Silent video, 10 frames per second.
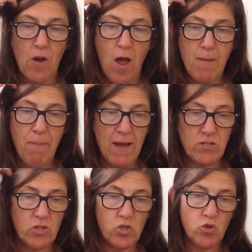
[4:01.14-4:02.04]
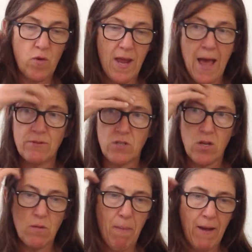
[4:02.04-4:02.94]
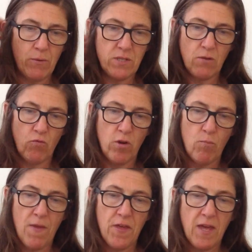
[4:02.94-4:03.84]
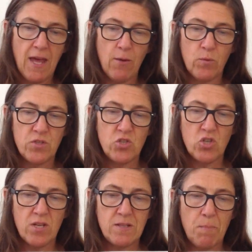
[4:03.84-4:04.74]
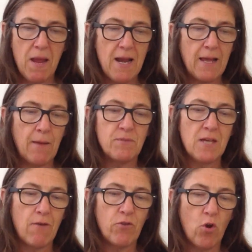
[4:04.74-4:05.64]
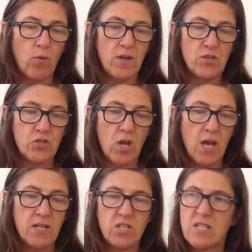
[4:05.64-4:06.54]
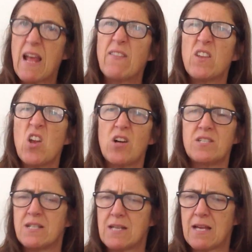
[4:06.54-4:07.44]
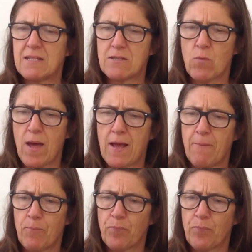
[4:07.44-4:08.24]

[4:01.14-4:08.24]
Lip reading: flying back to the tree outside the banqueting room where the king was just peeling himself an orange to take the nasty taste away.